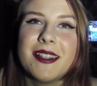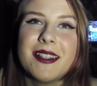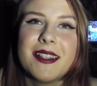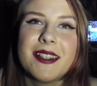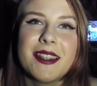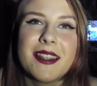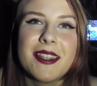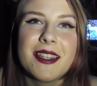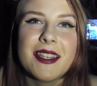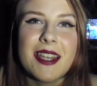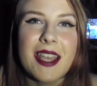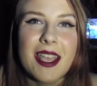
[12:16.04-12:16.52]

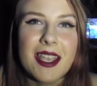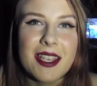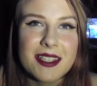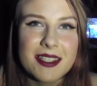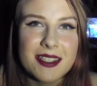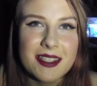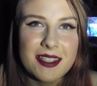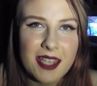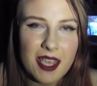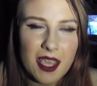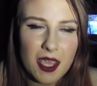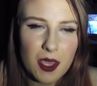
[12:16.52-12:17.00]
The
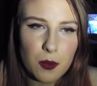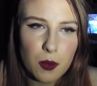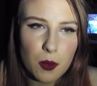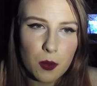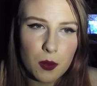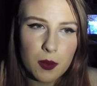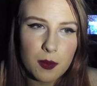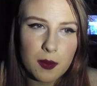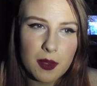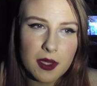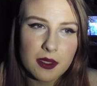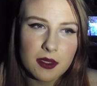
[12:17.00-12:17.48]
next day, when
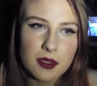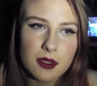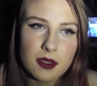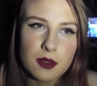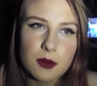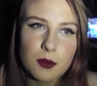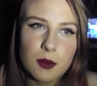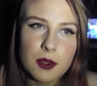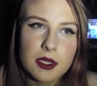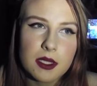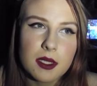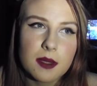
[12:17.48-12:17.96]
we met,
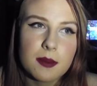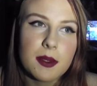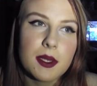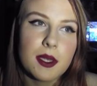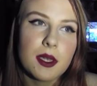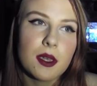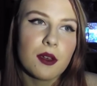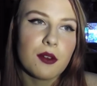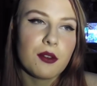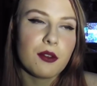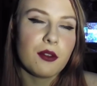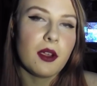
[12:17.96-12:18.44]
went to meet
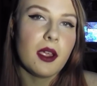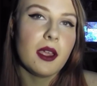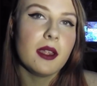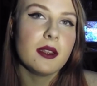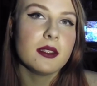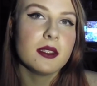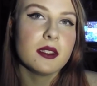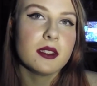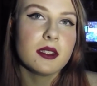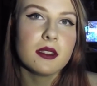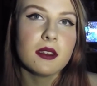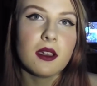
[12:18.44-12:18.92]
our
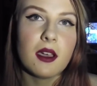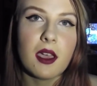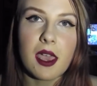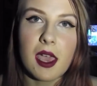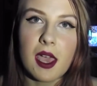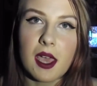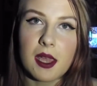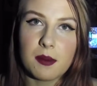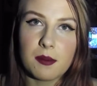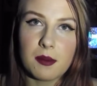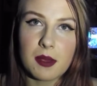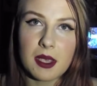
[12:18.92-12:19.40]
friends, I
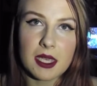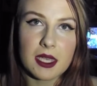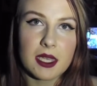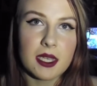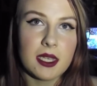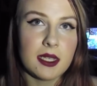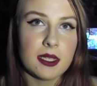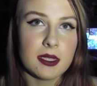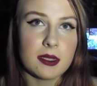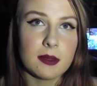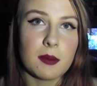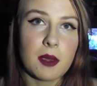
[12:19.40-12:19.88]
had my
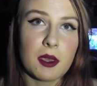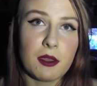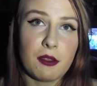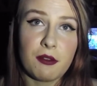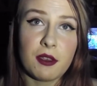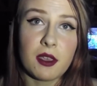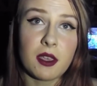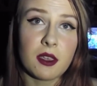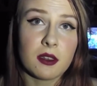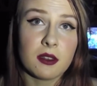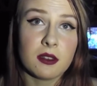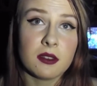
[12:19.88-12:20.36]
keys in my
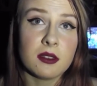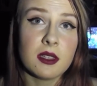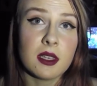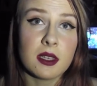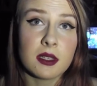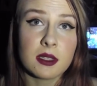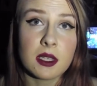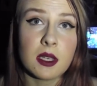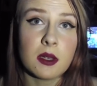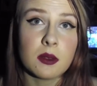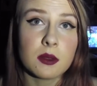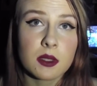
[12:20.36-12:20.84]
fingers.
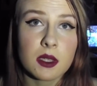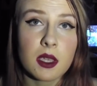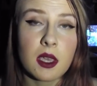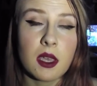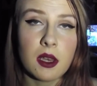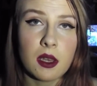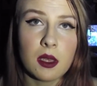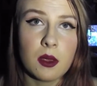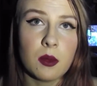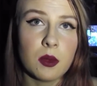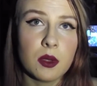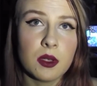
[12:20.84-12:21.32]
That's how scared
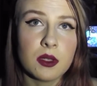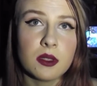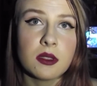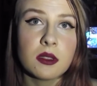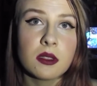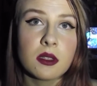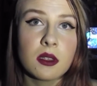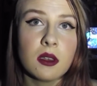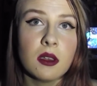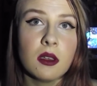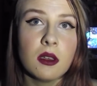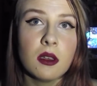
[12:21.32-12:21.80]
I was.
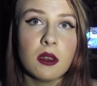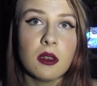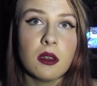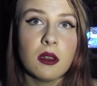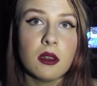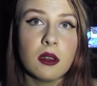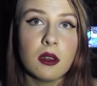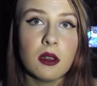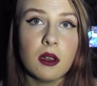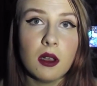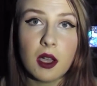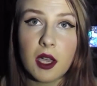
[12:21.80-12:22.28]

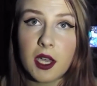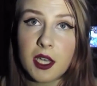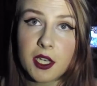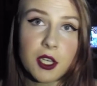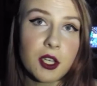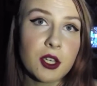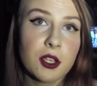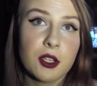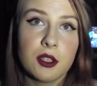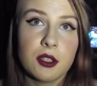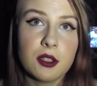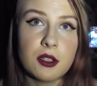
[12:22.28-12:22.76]
I
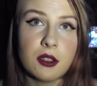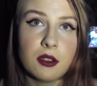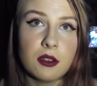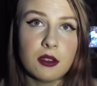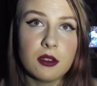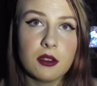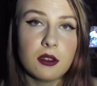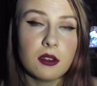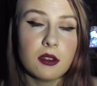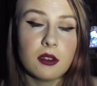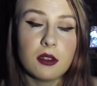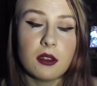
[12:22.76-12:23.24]
couldn't
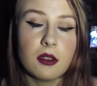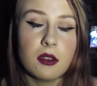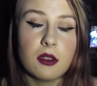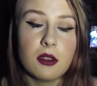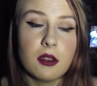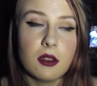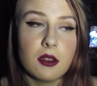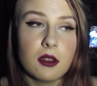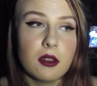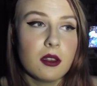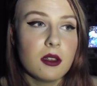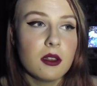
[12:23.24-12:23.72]

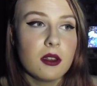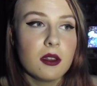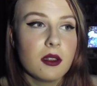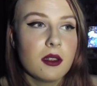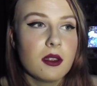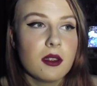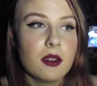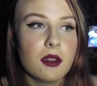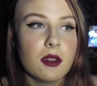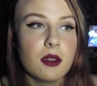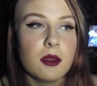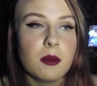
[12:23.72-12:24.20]

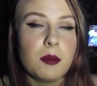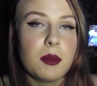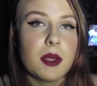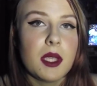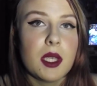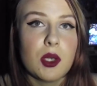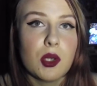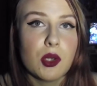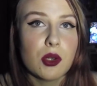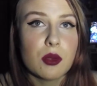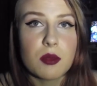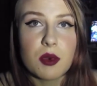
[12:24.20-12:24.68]
be
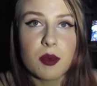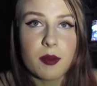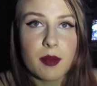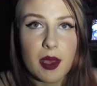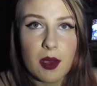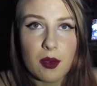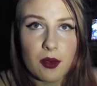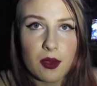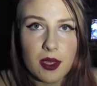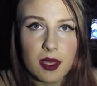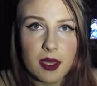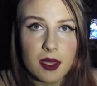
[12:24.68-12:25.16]
normal
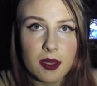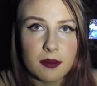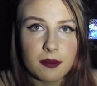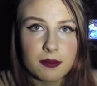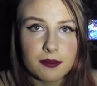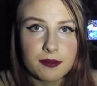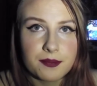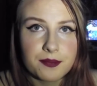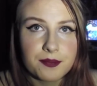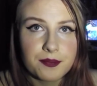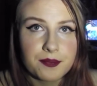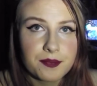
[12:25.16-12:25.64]
about
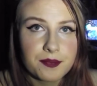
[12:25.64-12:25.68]
it.